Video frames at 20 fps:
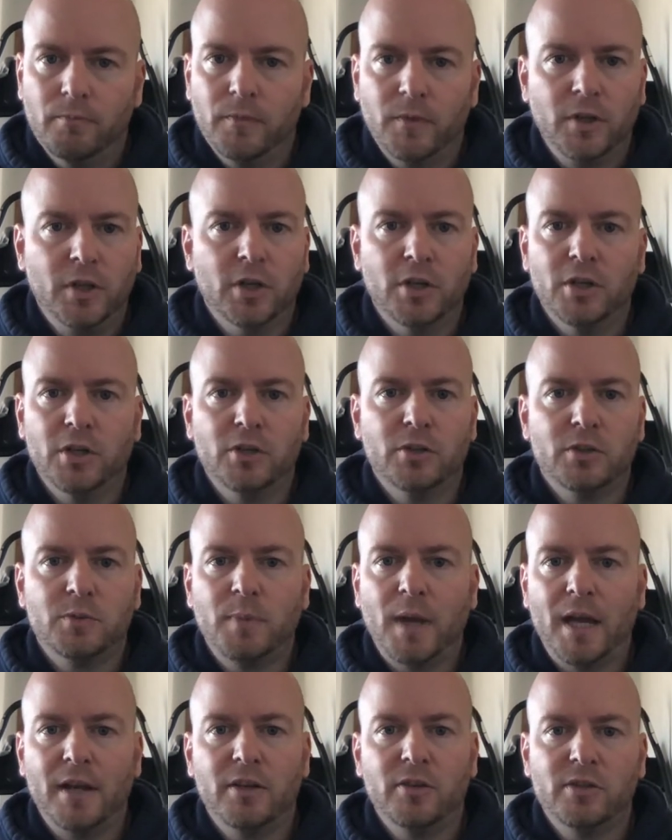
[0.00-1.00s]
Good news,
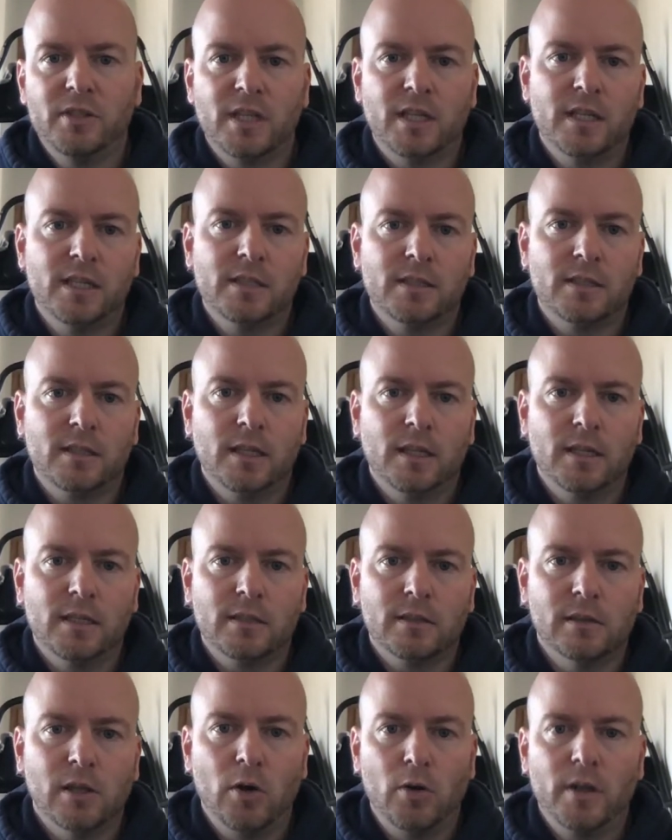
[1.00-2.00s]
bad news, it
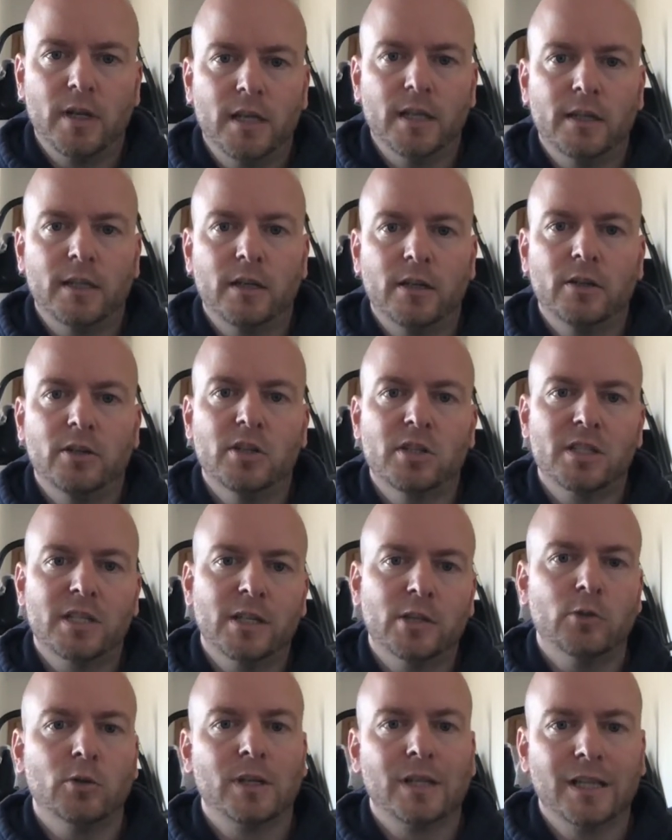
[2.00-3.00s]
is loaded in there. You just
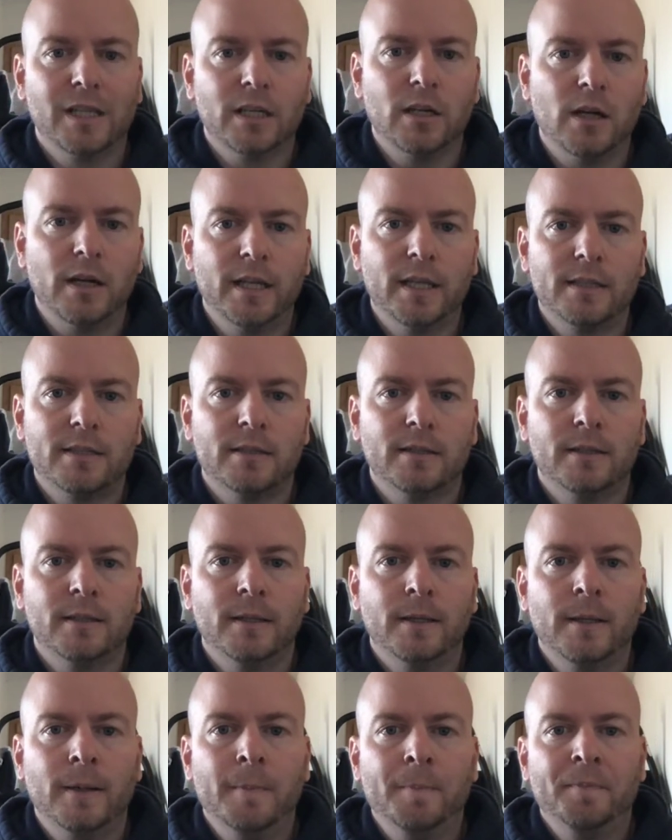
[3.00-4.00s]
need to click on it.
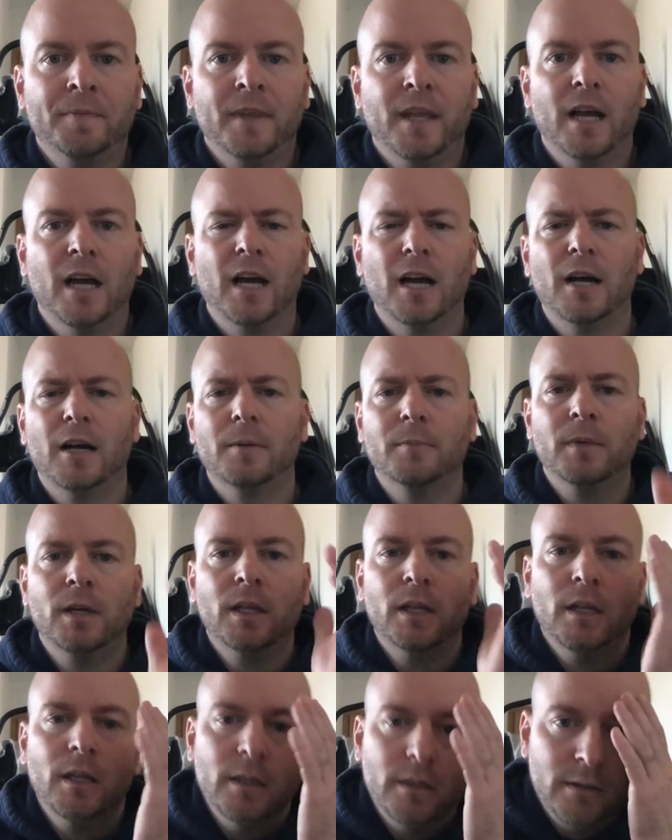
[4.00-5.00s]

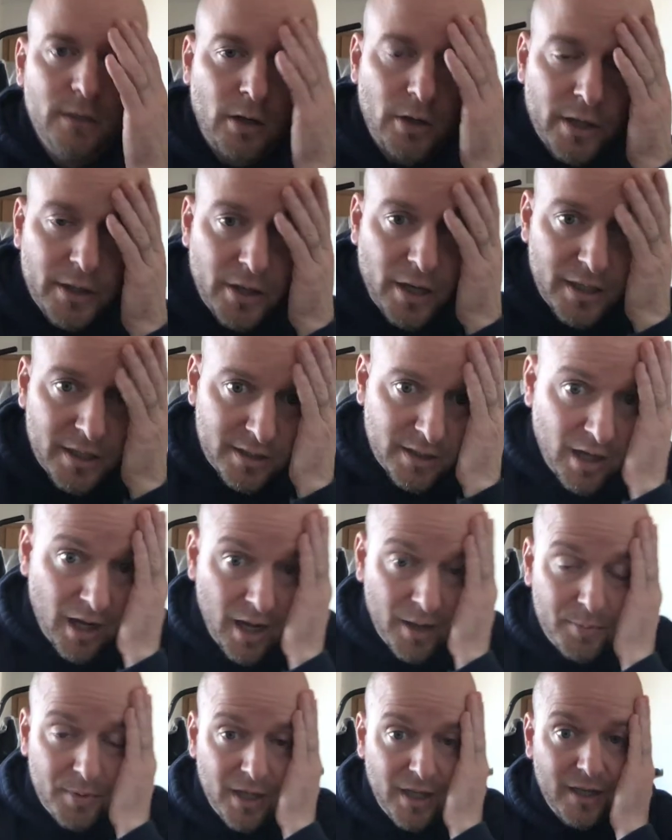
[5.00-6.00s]
Load in there. I just
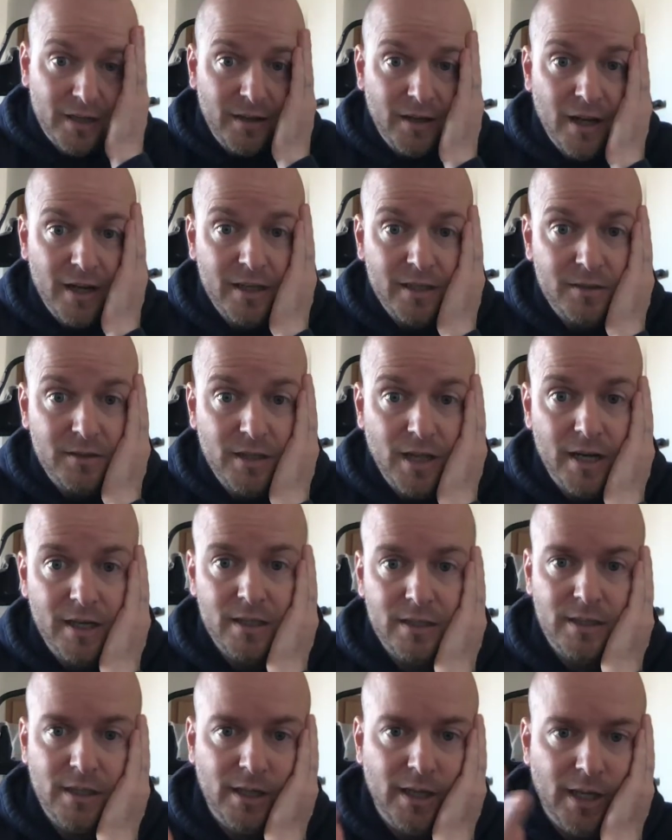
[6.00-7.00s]
copied. I
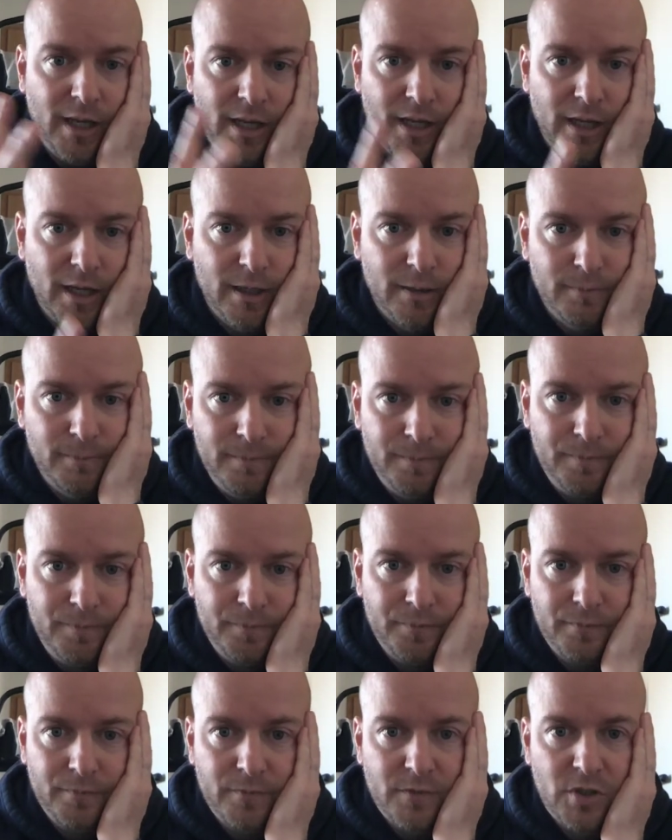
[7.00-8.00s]
just did a
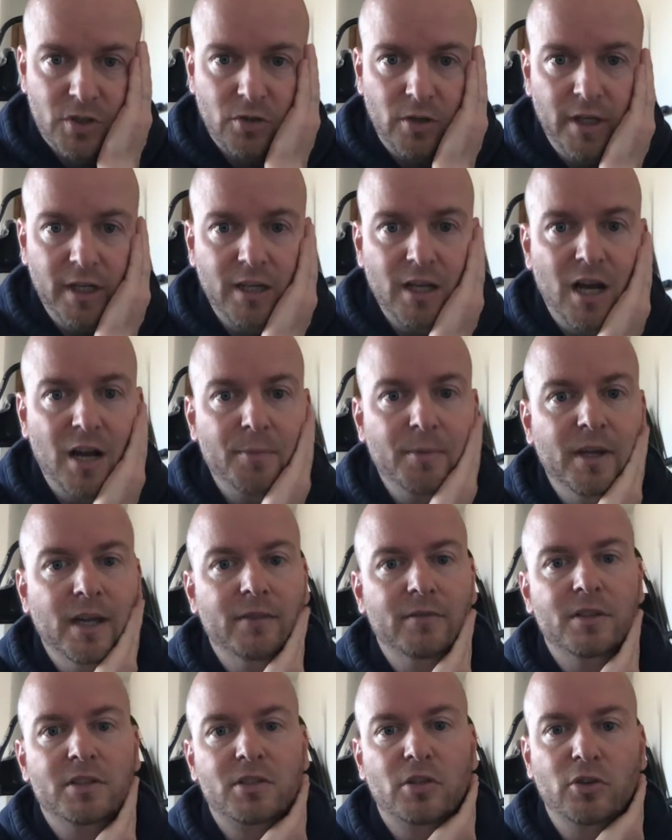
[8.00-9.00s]
screen copy
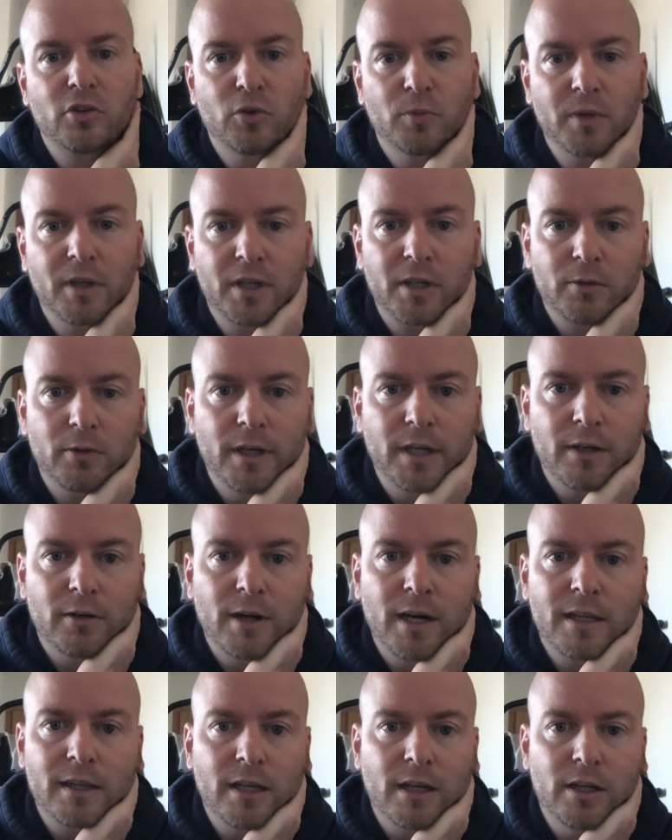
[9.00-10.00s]
of it, so you'll be able to read it
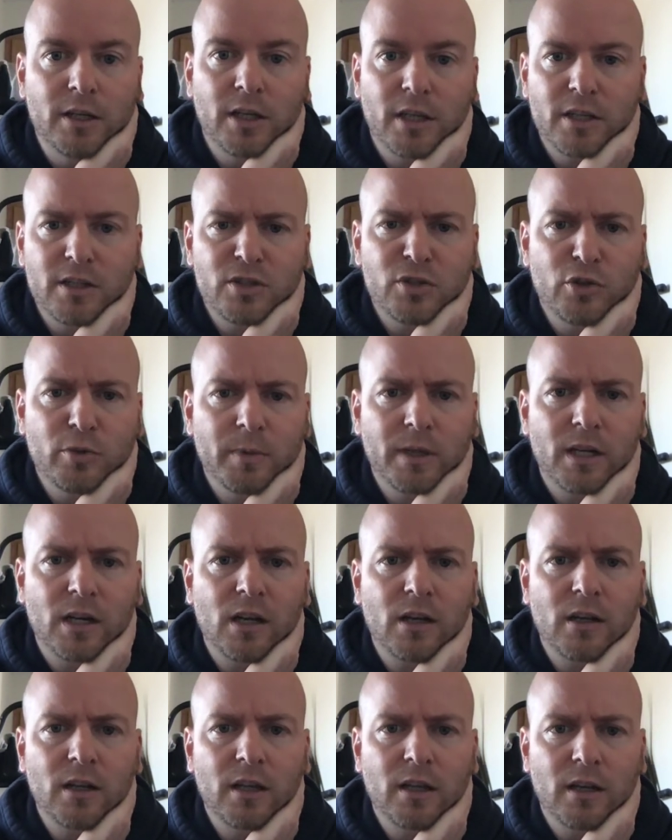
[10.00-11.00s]
right there. You can zoom in
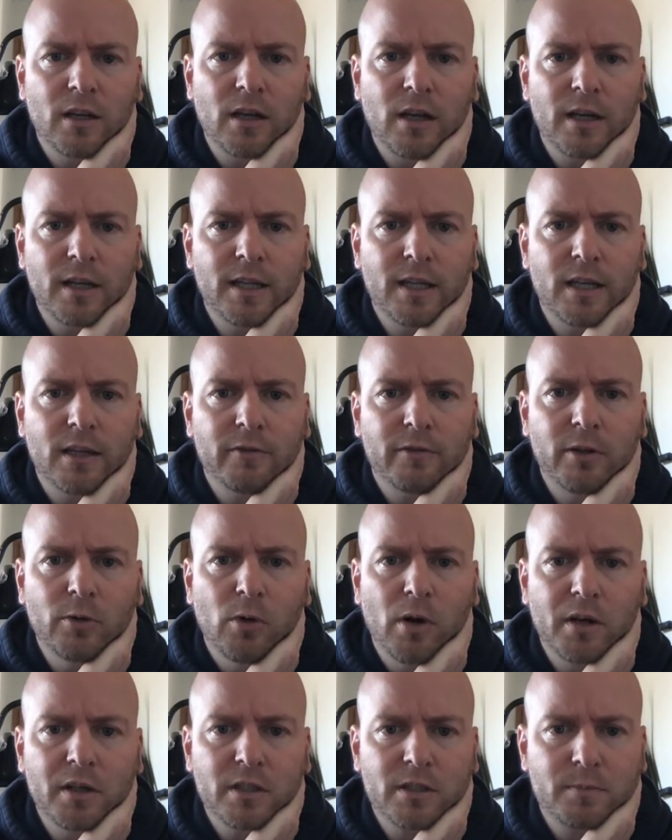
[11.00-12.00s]
on it if you
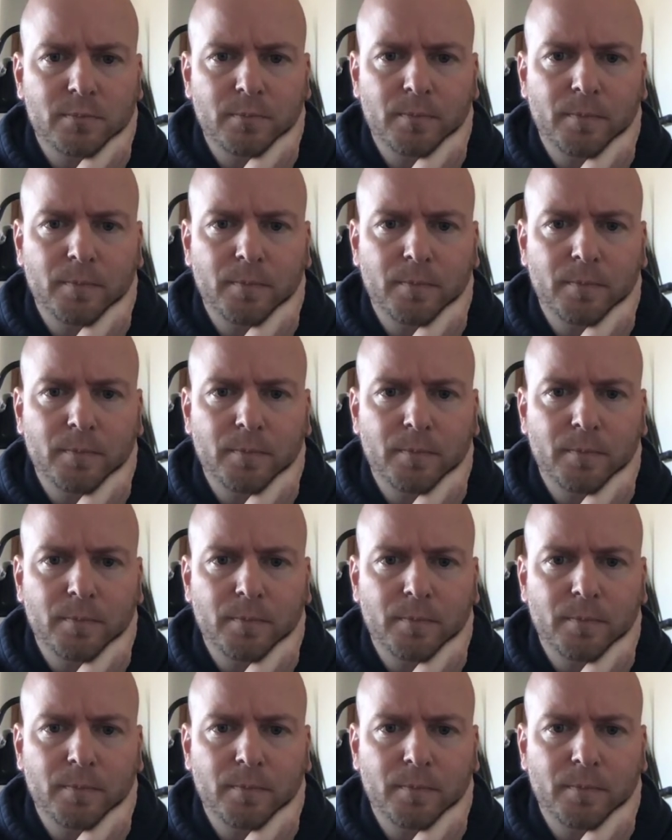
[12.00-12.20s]
want. Just